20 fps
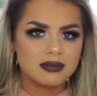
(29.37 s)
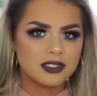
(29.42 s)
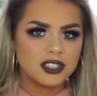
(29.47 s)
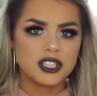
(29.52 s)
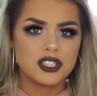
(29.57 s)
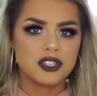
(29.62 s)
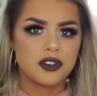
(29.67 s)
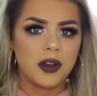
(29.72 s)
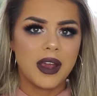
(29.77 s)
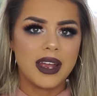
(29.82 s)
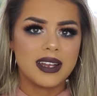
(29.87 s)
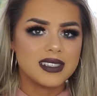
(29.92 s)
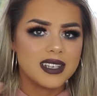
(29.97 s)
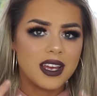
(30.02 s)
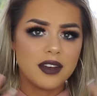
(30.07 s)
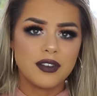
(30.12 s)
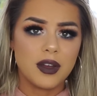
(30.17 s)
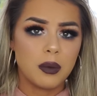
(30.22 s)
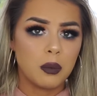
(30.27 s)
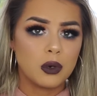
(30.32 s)
just
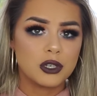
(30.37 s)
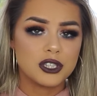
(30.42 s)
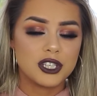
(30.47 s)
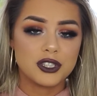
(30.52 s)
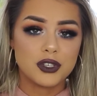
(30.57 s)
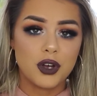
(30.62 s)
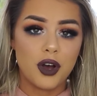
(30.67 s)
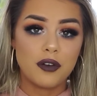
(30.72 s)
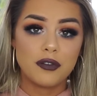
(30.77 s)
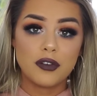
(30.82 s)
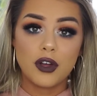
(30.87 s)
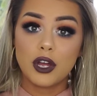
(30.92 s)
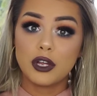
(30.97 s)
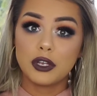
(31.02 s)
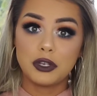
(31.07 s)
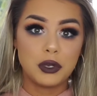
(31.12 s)
creative. It washes off.